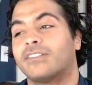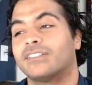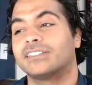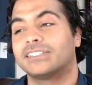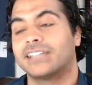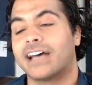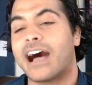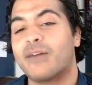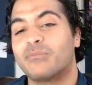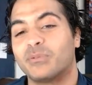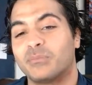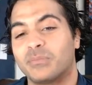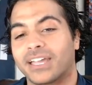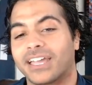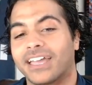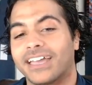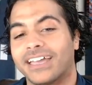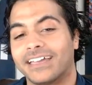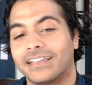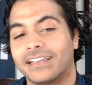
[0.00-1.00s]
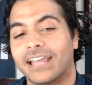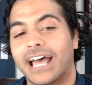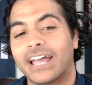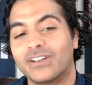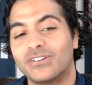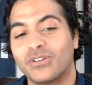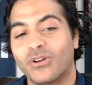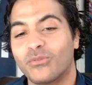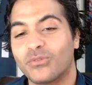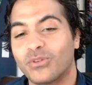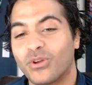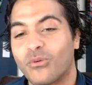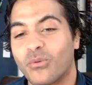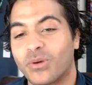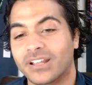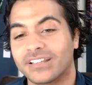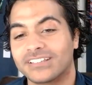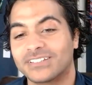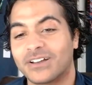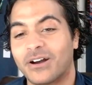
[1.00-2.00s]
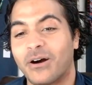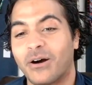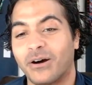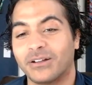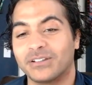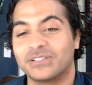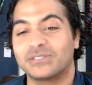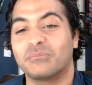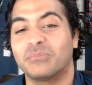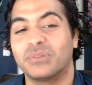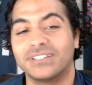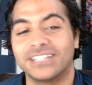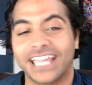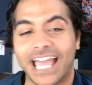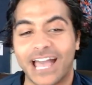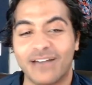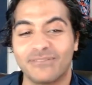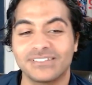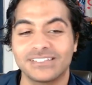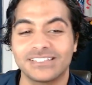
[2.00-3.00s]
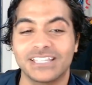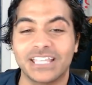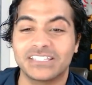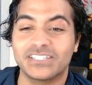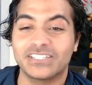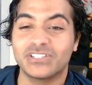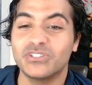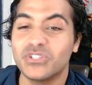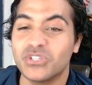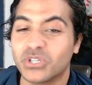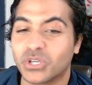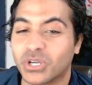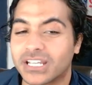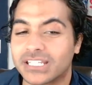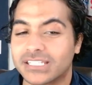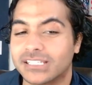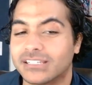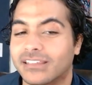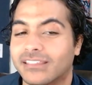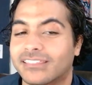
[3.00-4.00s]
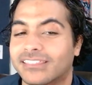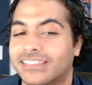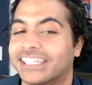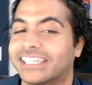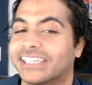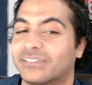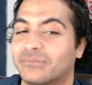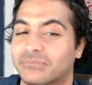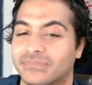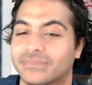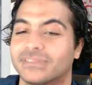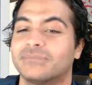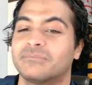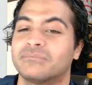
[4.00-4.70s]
the top of my head, I don't know what it's called, but it's a New York City theme